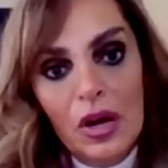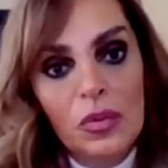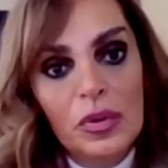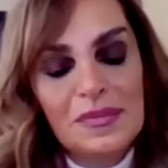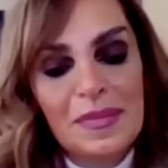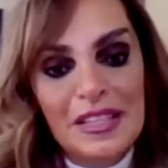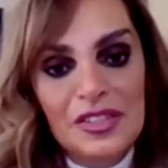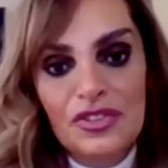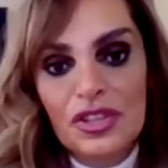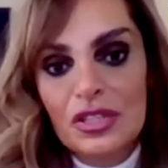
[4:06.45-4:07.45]
with
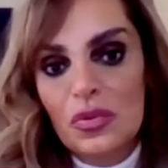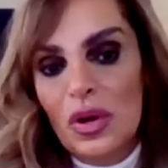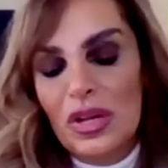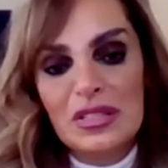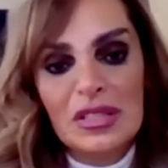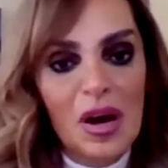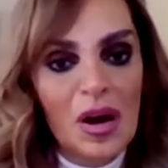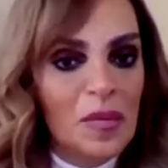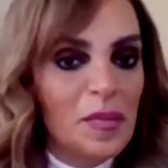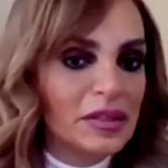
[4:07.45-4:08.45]
messages in
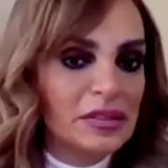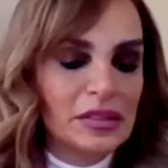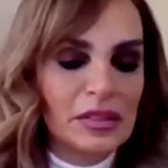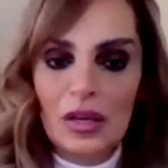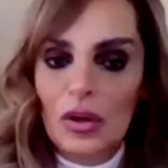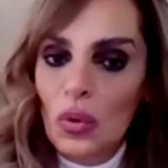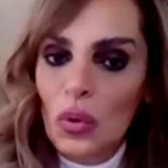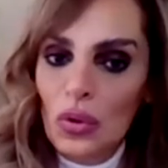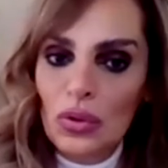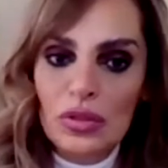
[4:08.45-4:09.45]
WhatsApp and
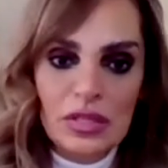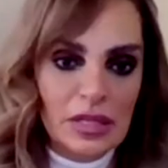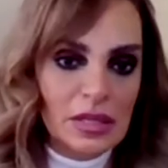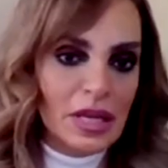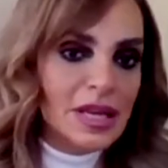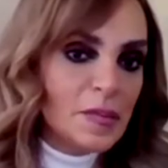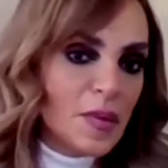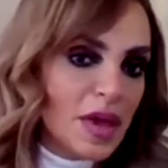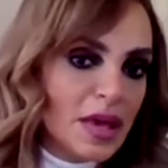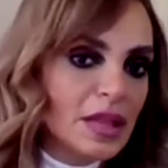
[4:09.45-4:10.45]
calls and
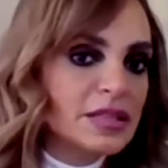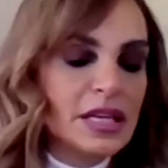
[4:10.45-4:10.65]
emails,